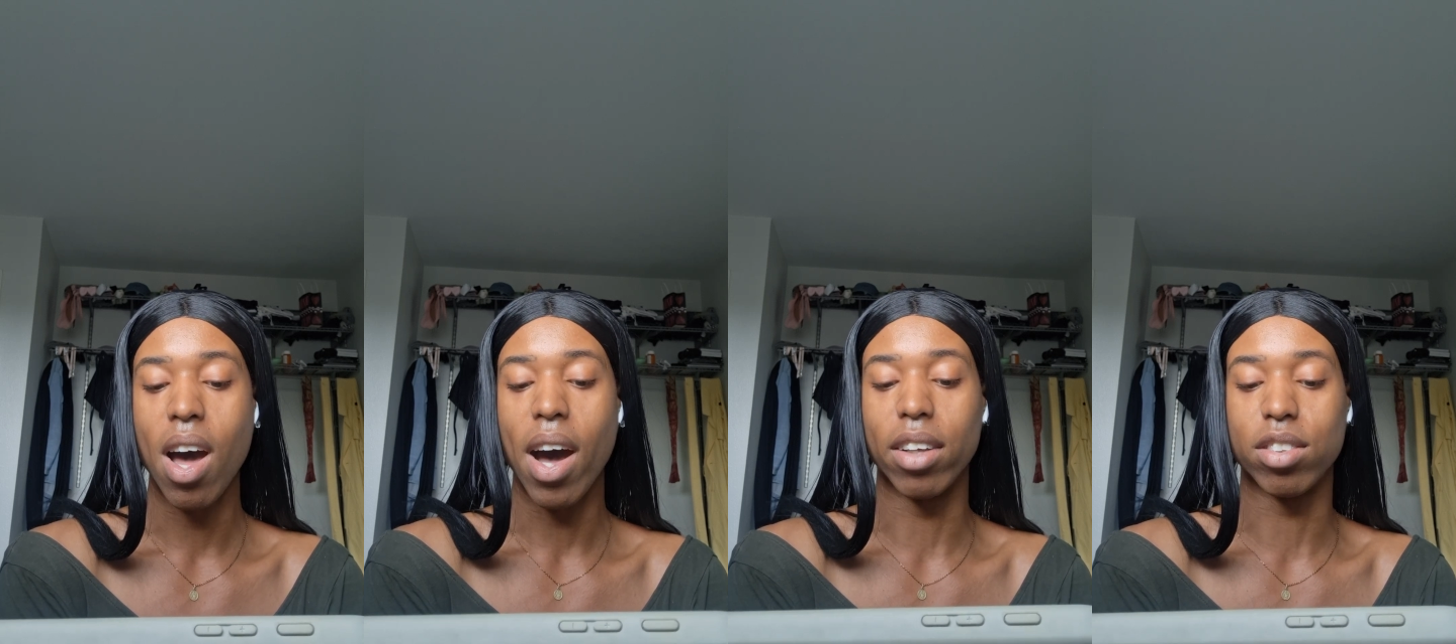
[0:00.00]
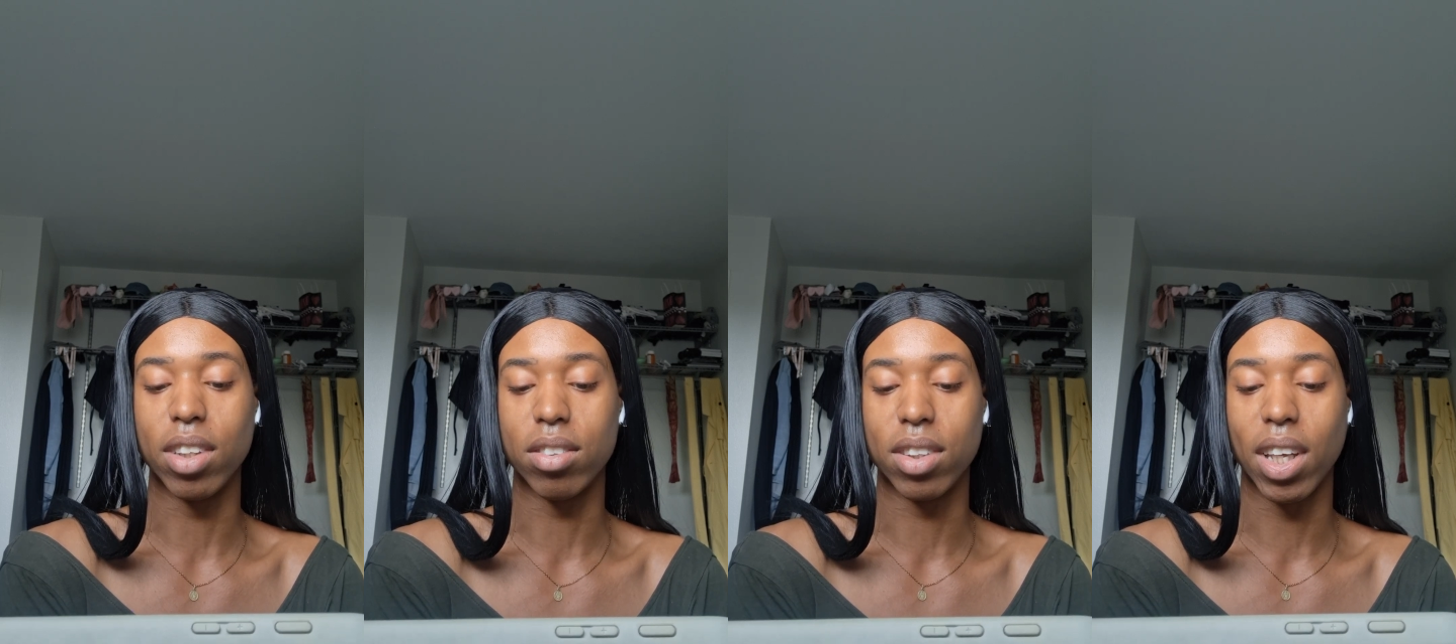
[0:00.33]

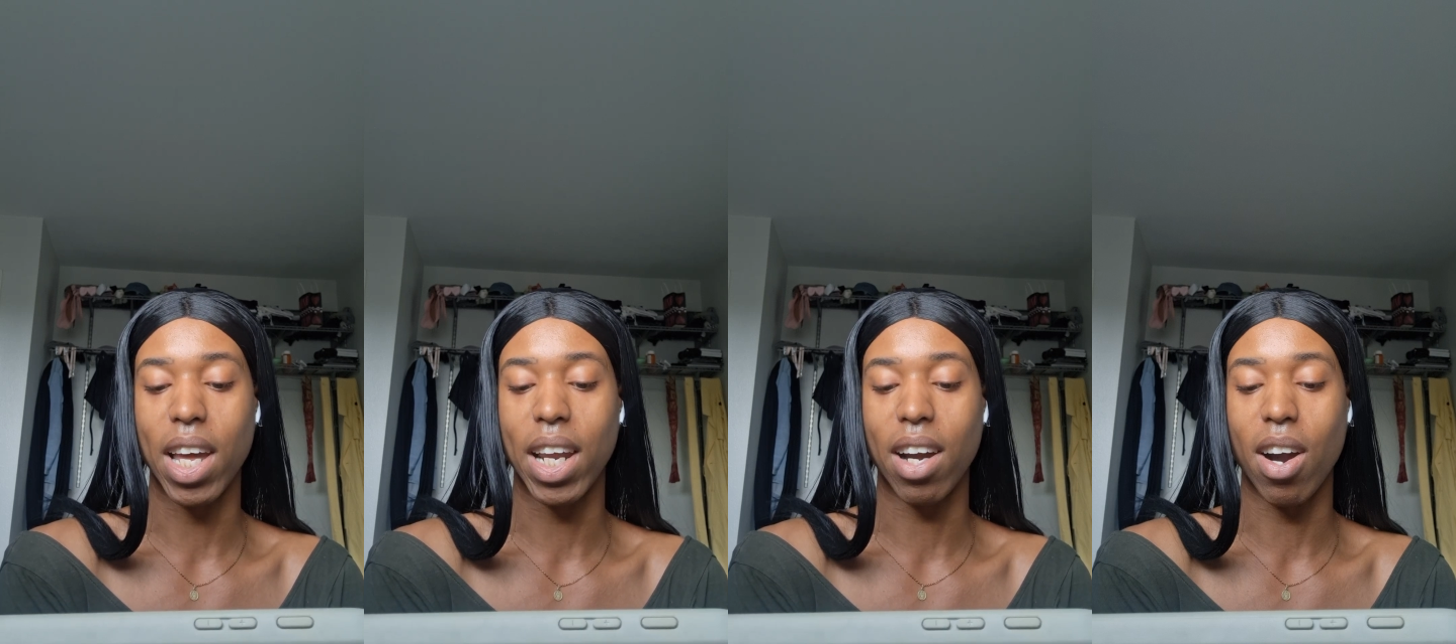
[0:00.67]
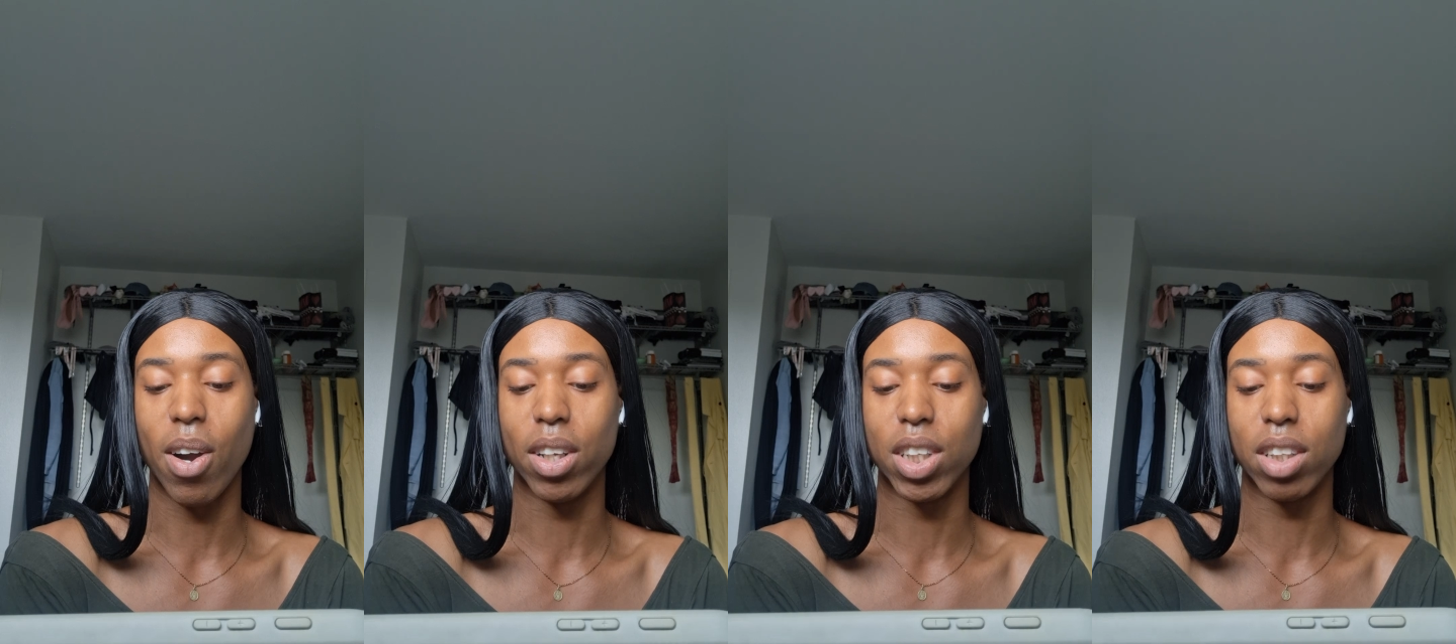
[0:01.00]
assisting and
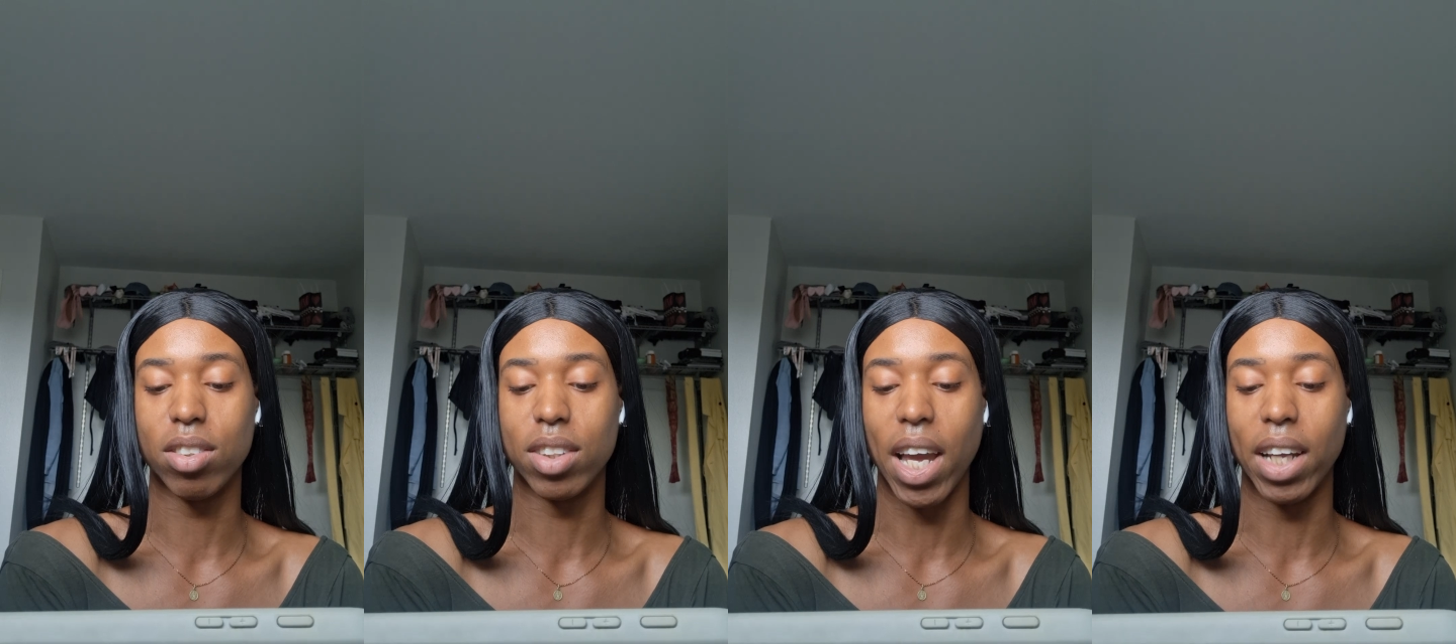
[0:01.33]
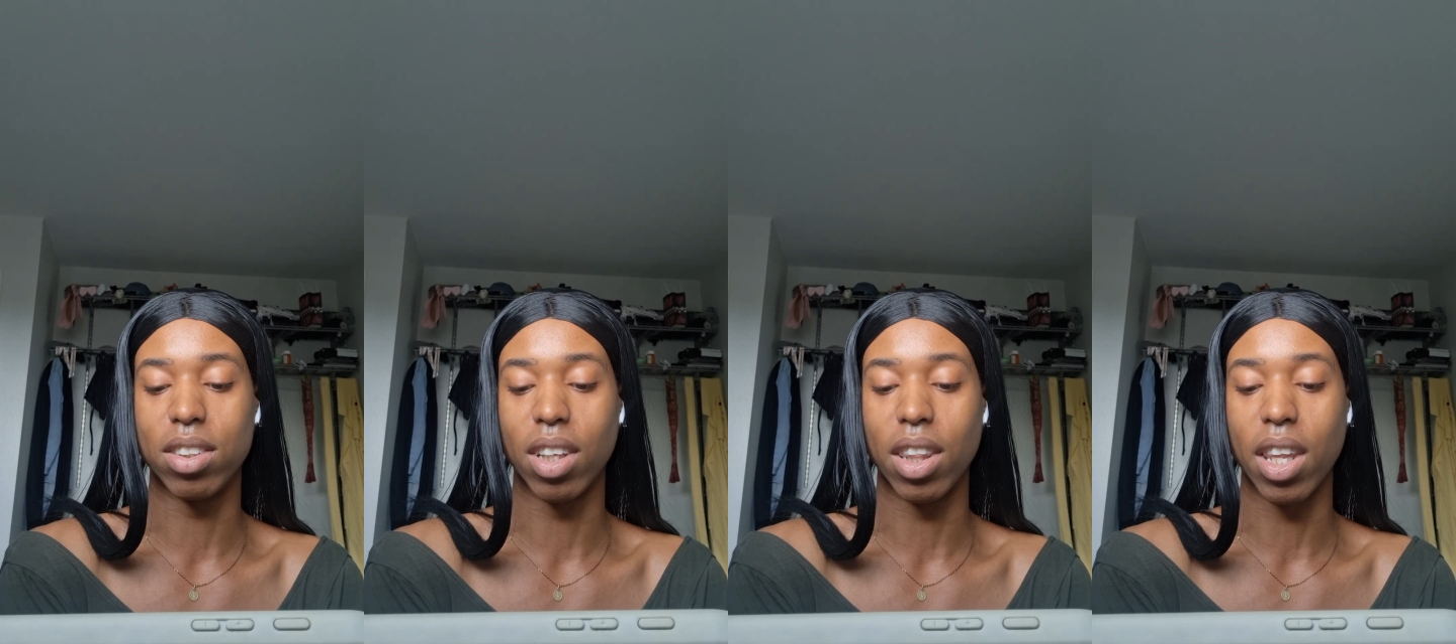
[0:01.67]
encouraging
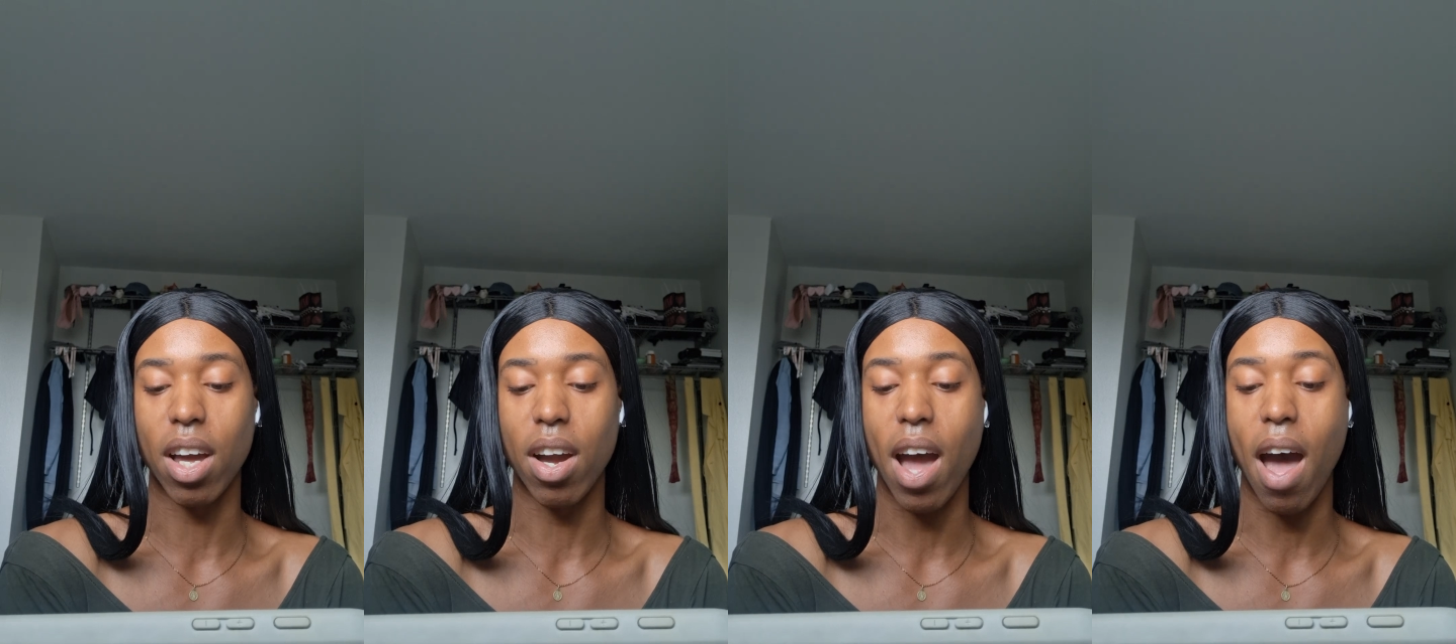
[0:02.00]
states in their